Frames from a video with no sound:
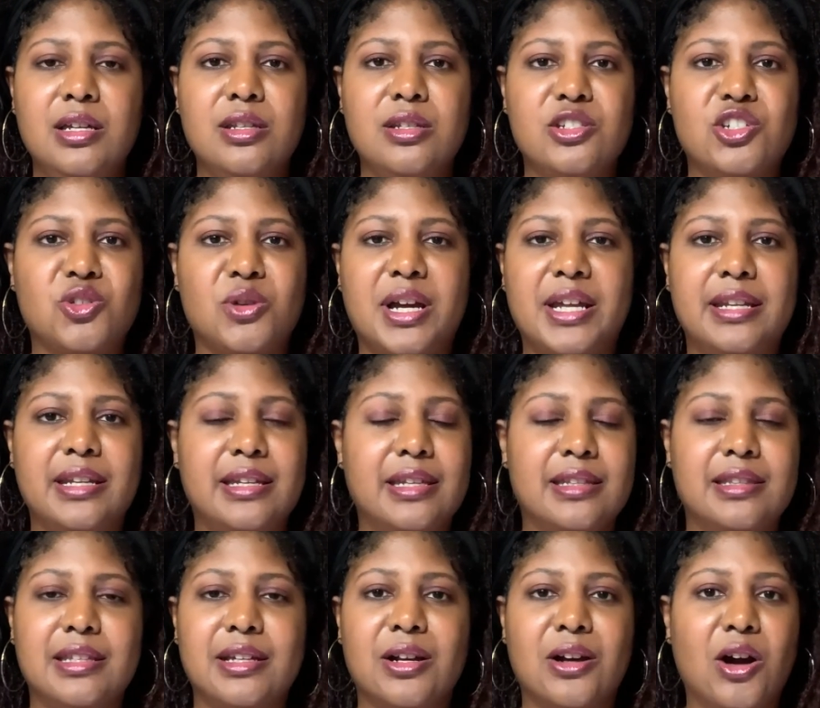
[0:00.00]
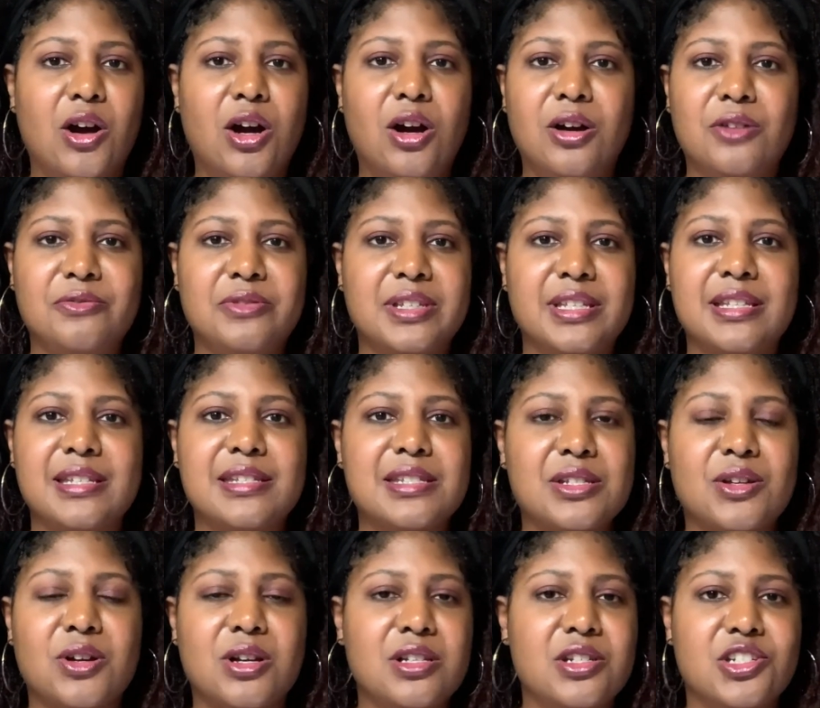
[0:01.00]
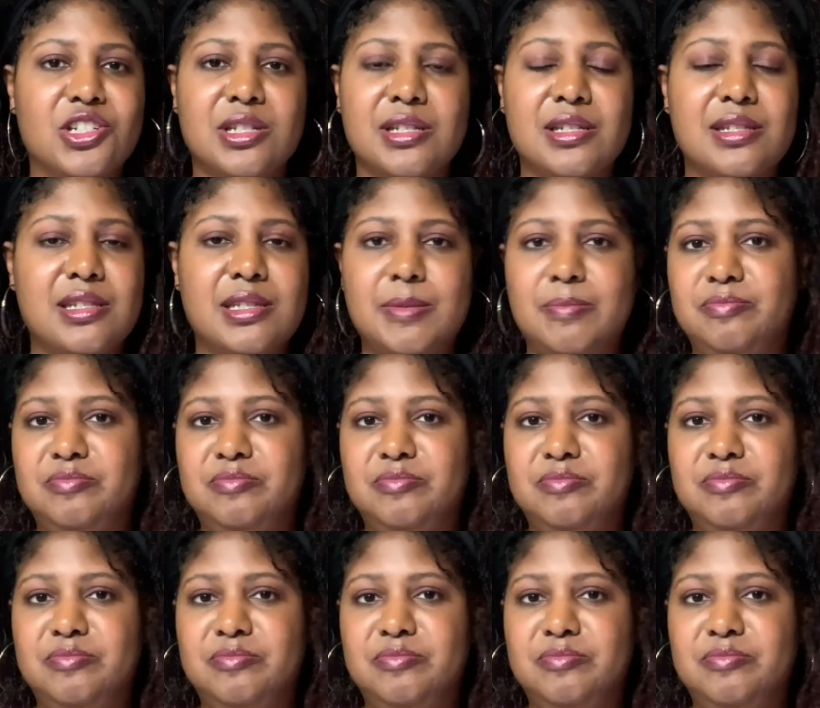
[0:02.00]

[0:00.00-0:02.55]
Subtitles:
trying to get their office, or just,